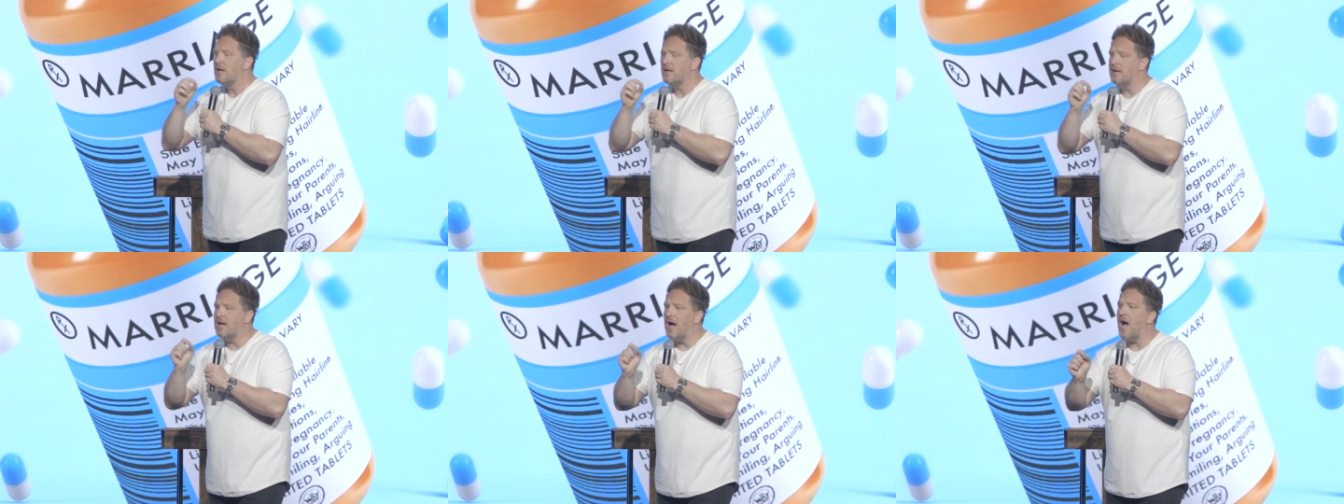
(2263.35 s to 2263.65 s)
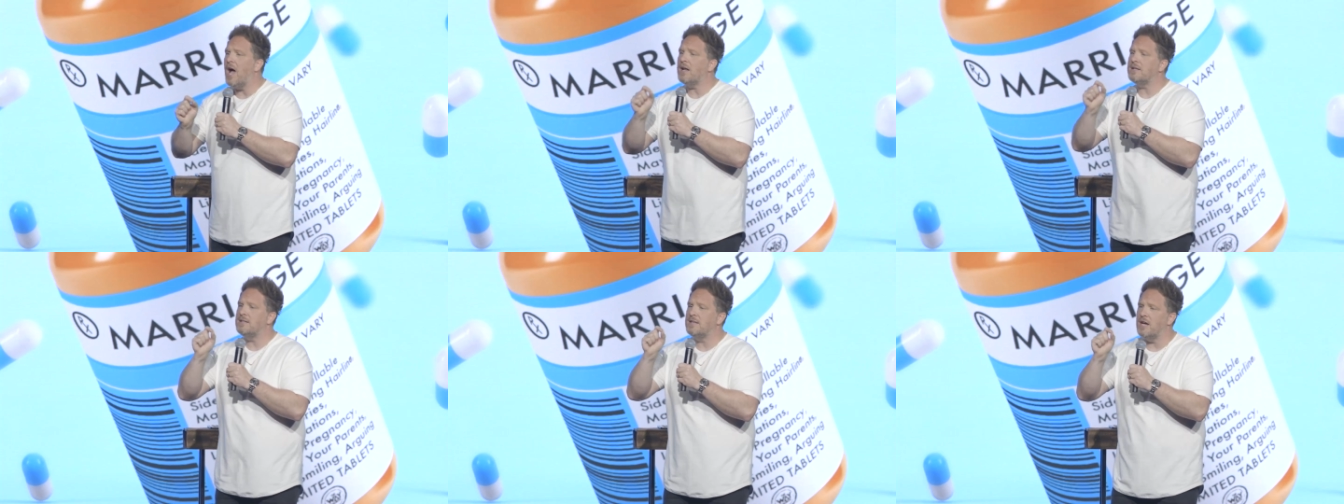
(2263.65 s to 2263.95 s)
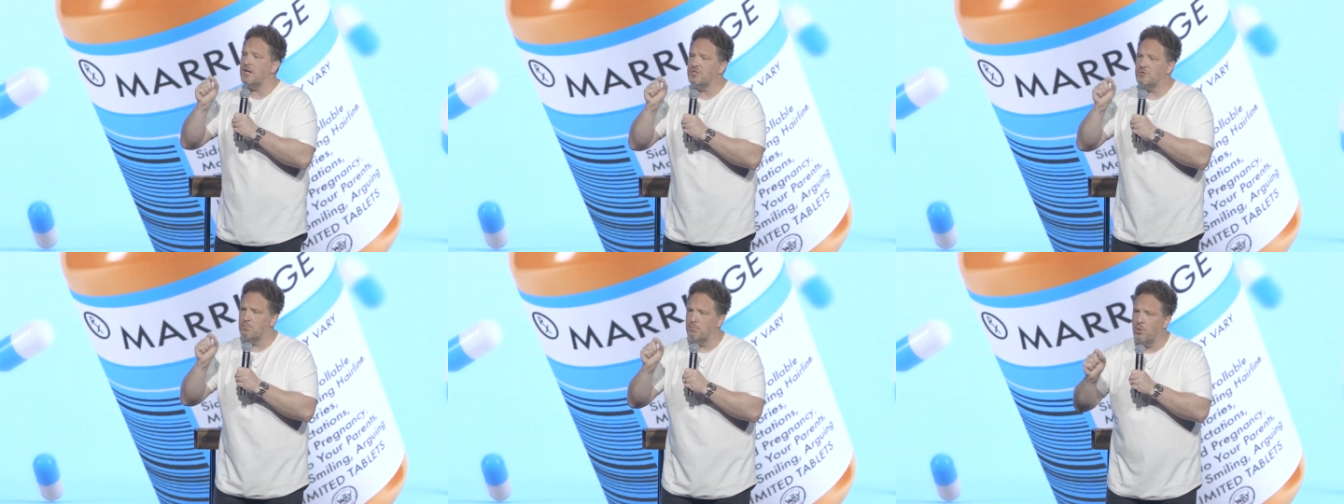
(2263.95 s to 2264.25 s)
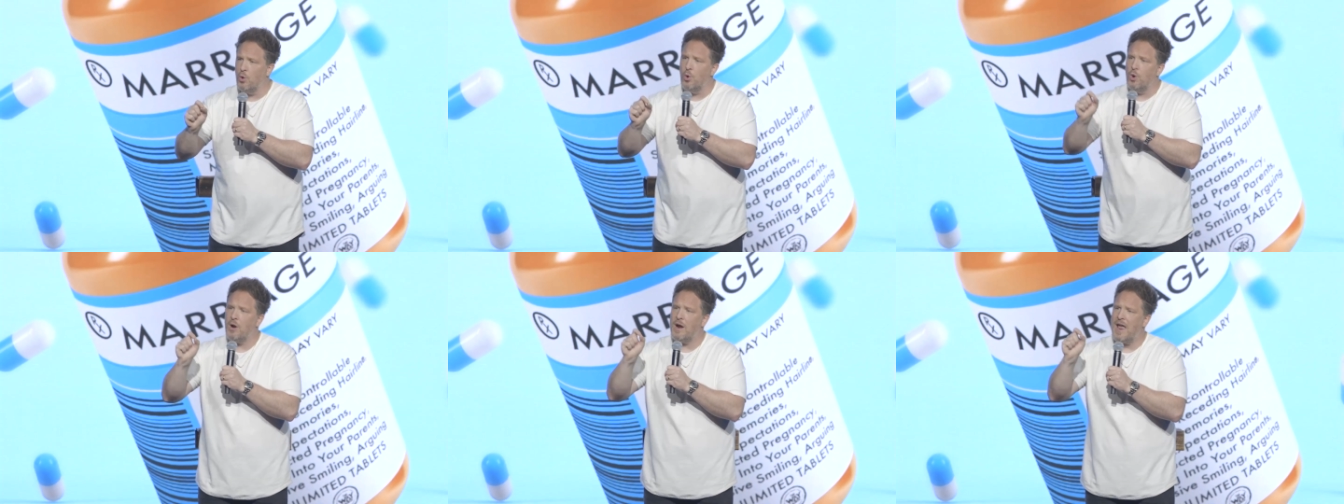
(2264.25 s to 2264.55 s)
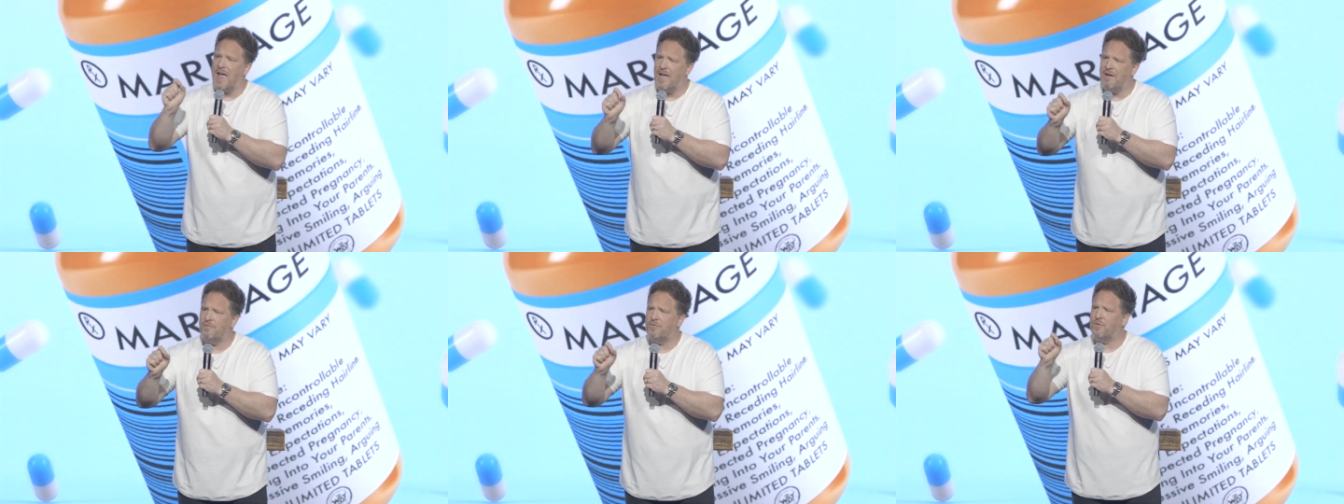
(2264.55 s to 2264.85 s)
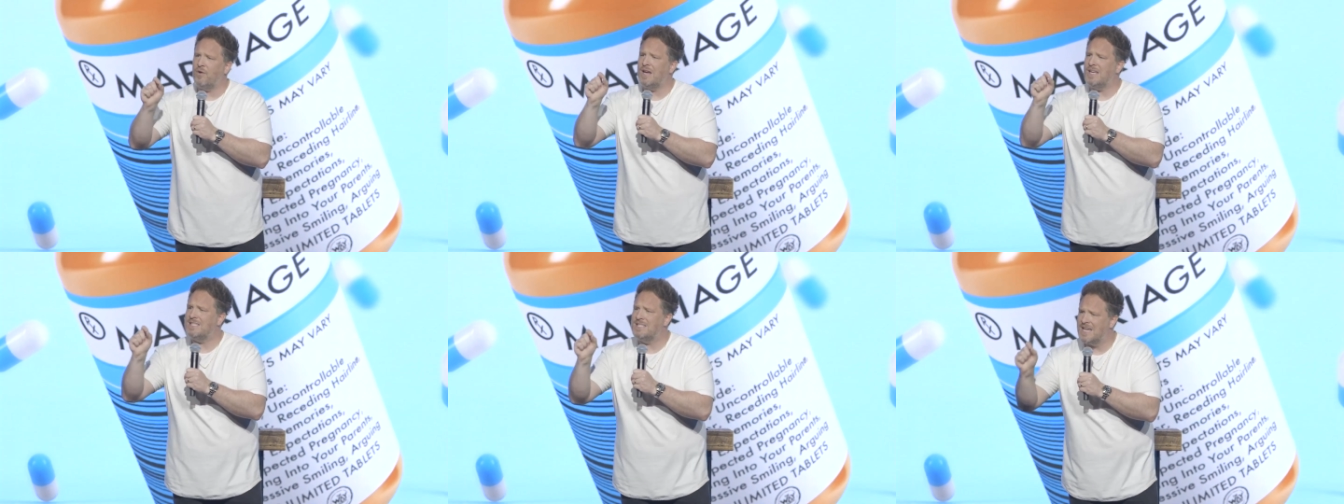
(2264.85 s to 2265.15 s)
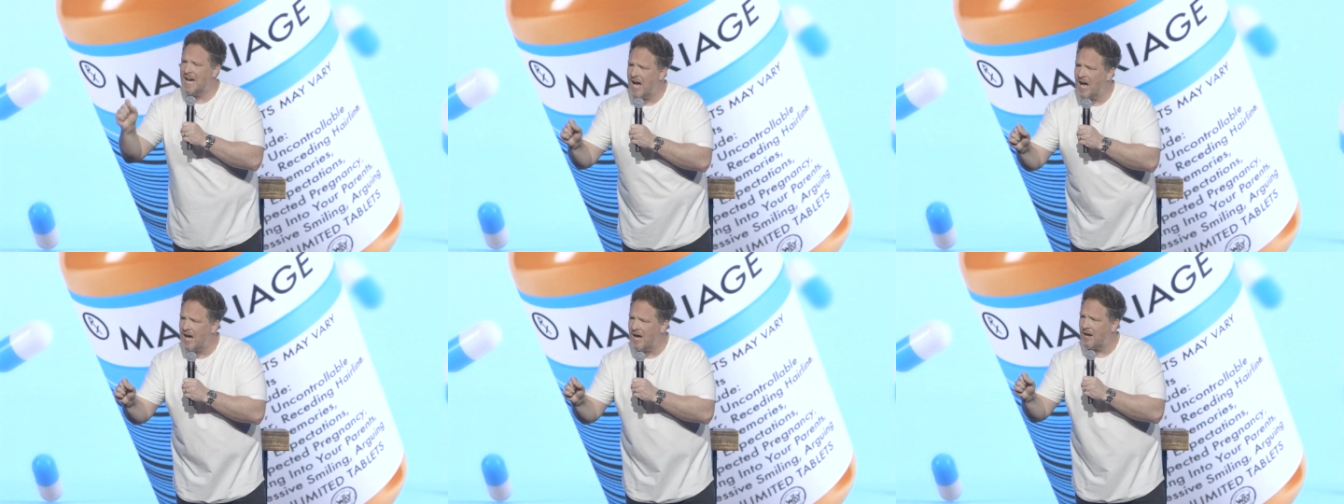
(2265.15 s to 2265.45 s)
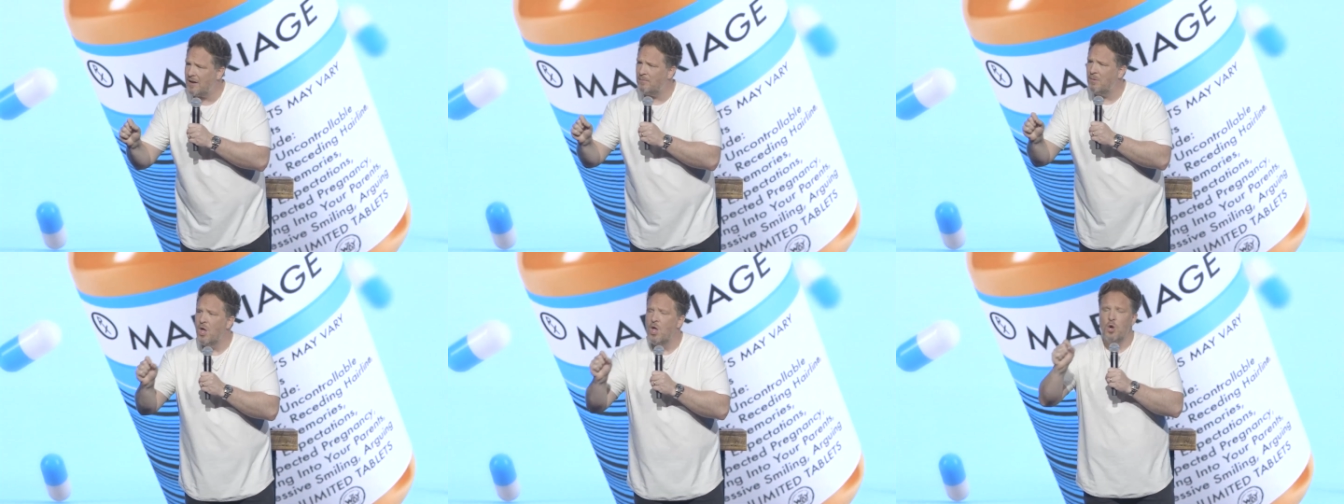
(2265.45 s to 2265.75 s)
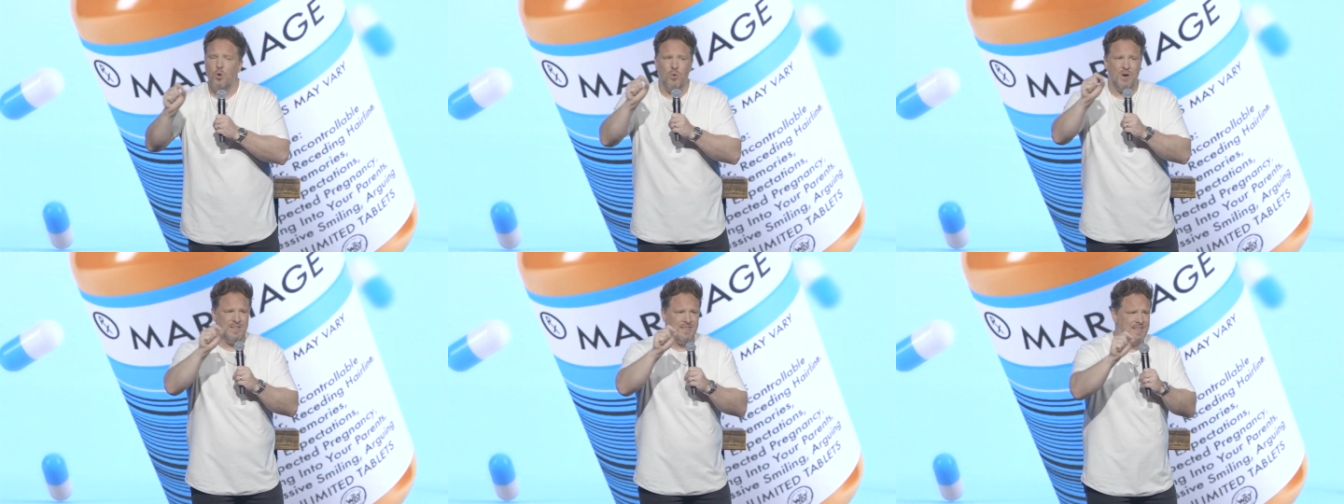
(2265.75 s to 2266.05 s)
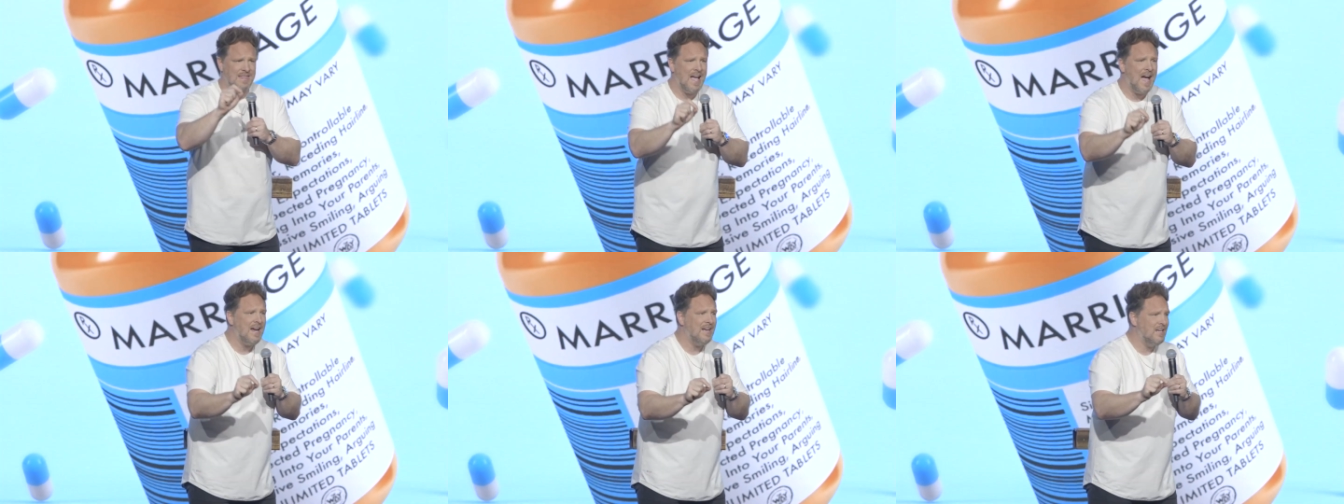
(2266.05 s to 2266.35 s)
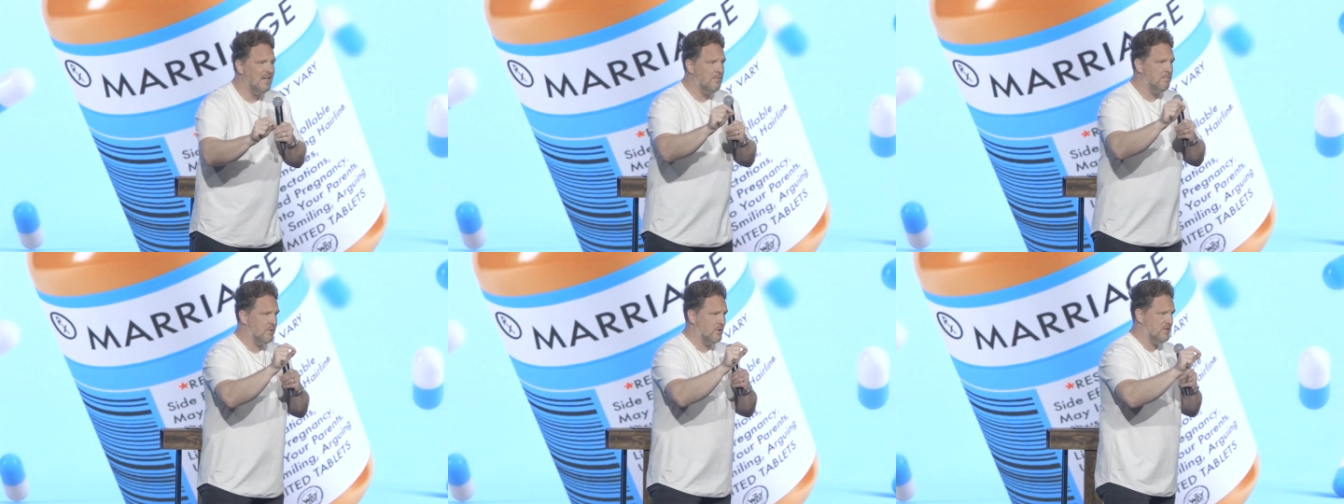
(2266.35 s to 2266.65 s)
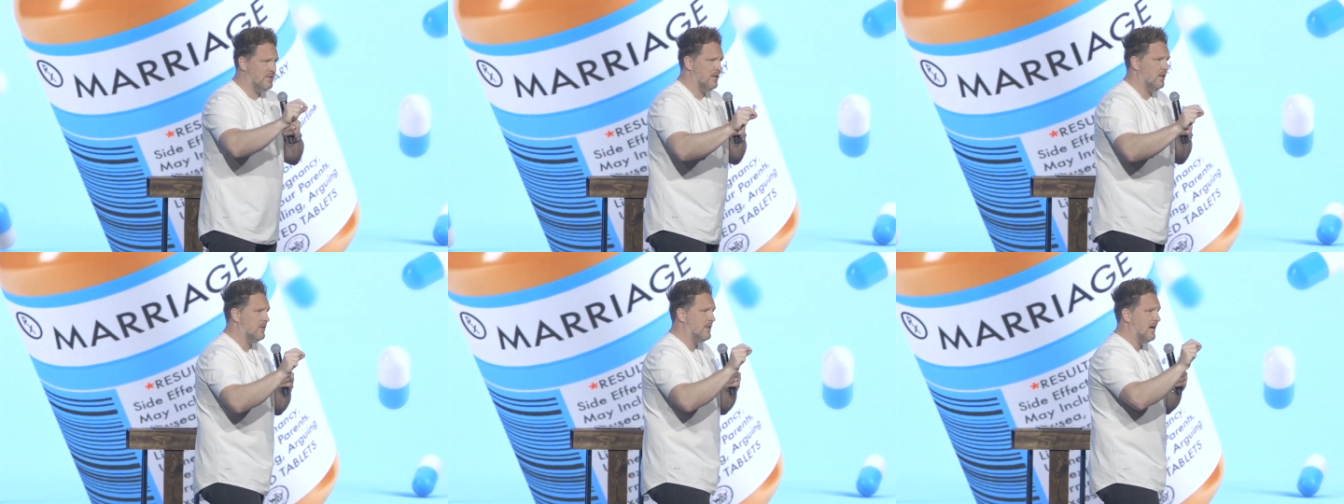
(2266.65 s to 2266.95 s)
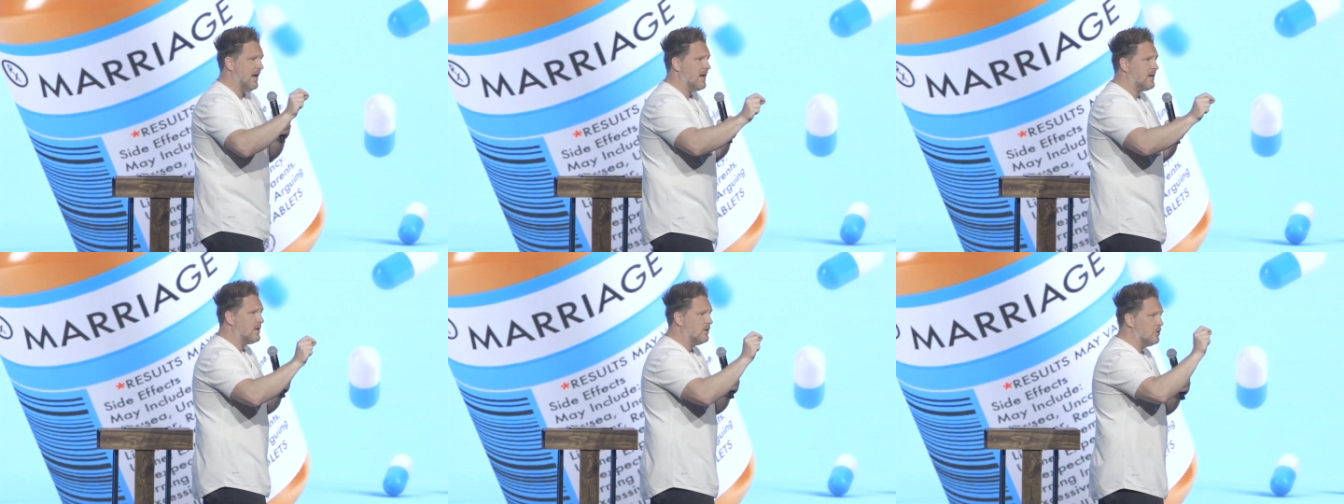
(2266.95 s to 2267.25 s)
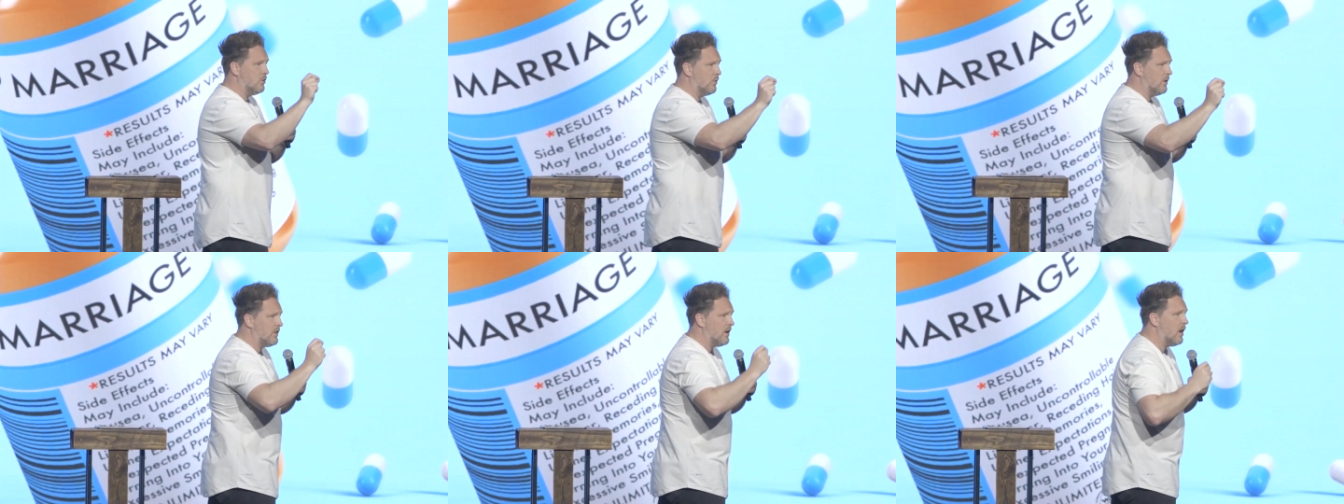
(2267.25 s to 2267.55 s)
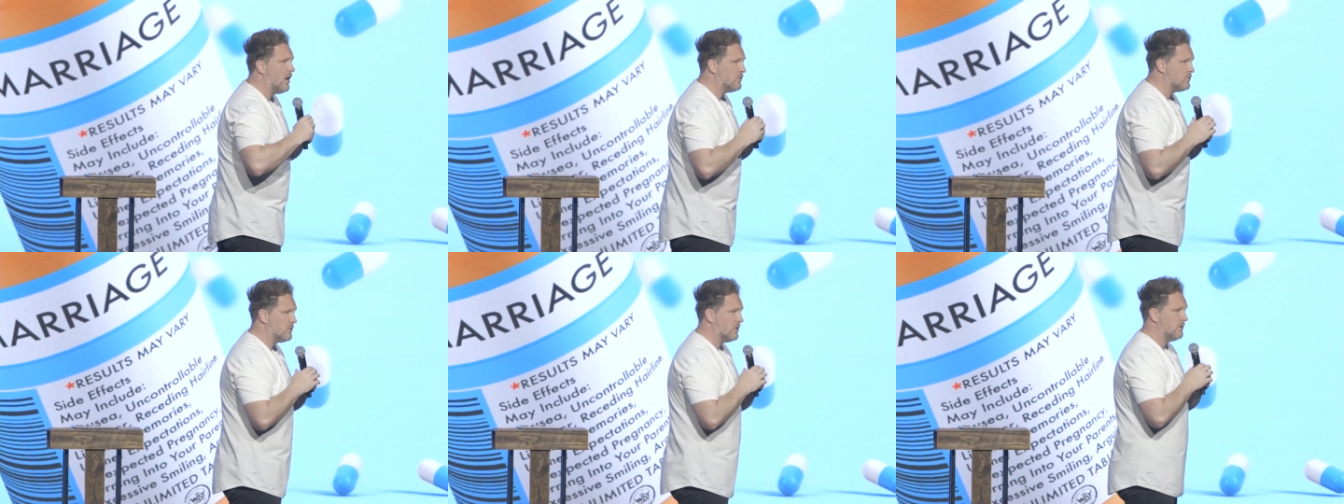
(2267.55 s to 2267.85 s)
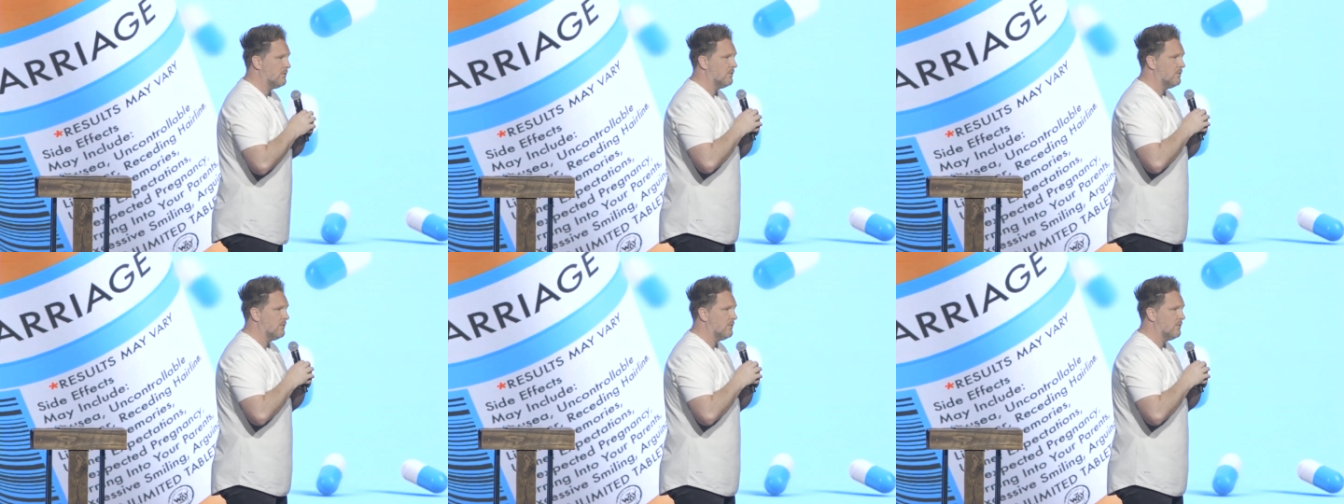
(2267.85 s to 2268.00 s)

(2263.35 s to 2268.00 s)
God does more every time with 90% than I can do with 100.